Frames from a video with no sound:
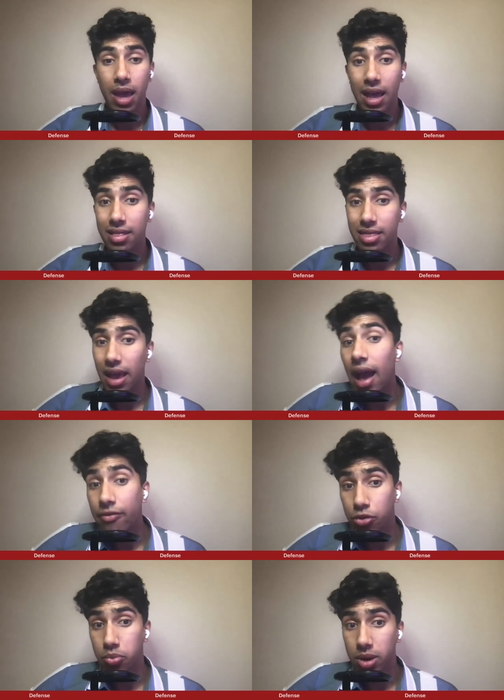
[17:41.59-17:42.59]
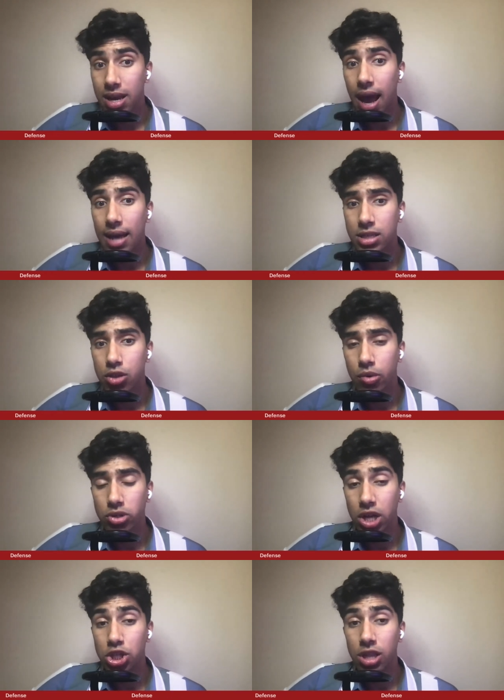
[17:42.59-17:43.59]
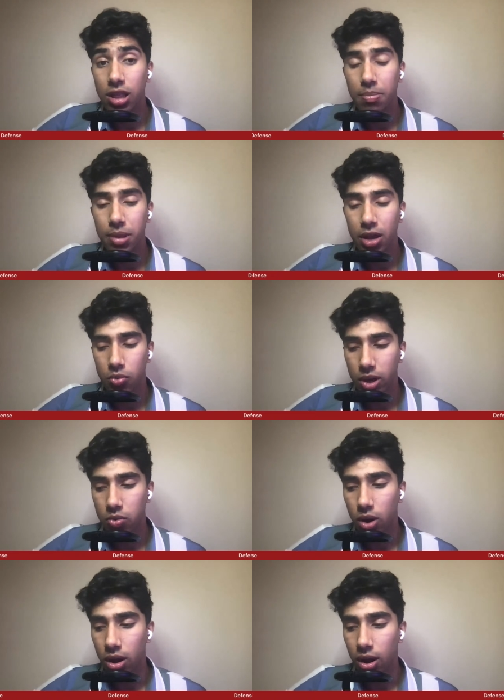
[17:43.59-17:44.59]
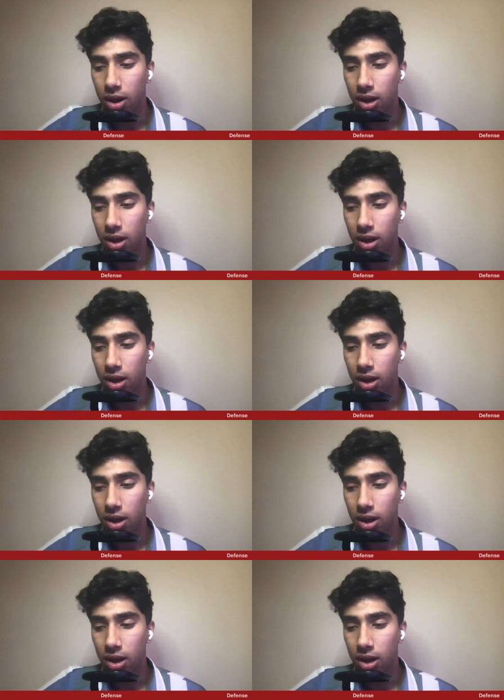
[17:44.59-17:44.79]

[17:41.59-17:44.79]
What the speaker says: And they have 3 guys in the rotation that they played in week 1.